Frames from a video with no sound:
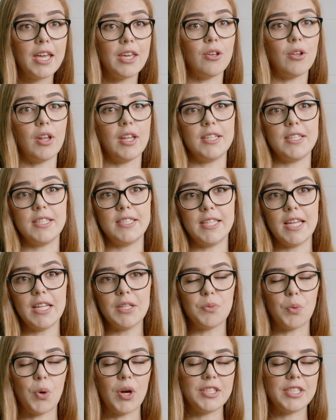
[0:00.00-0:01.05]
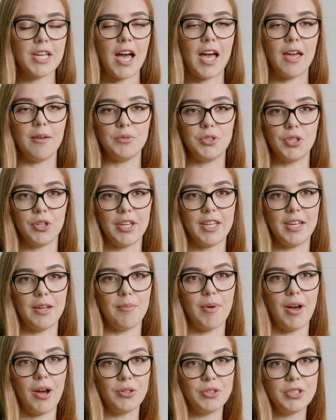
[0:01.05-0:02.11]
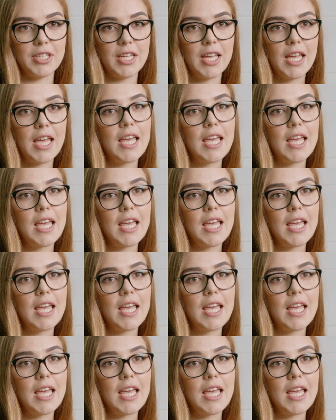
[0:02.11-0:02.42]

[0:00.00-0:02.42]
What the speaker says: you'll understand what I'm talking about.